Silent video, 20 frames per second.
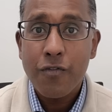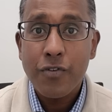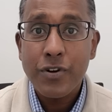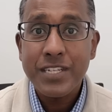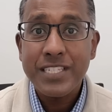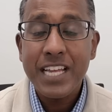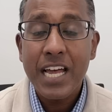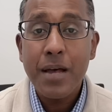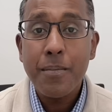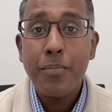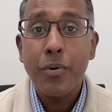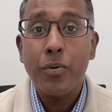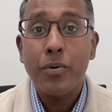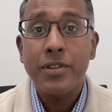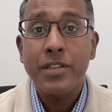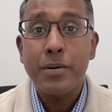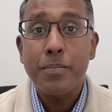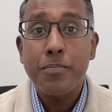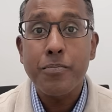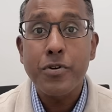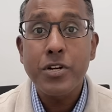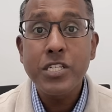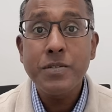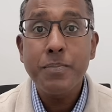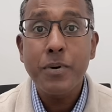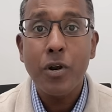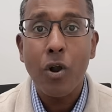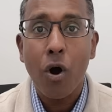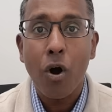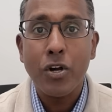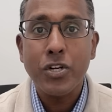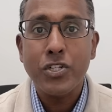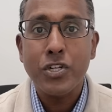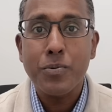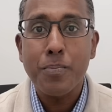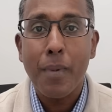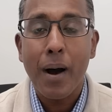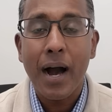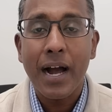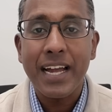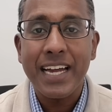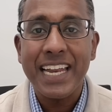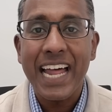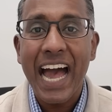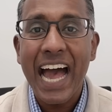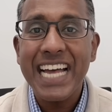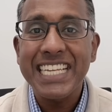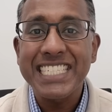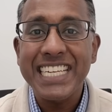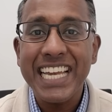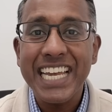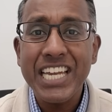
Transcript: For example, the Brisbane auction market has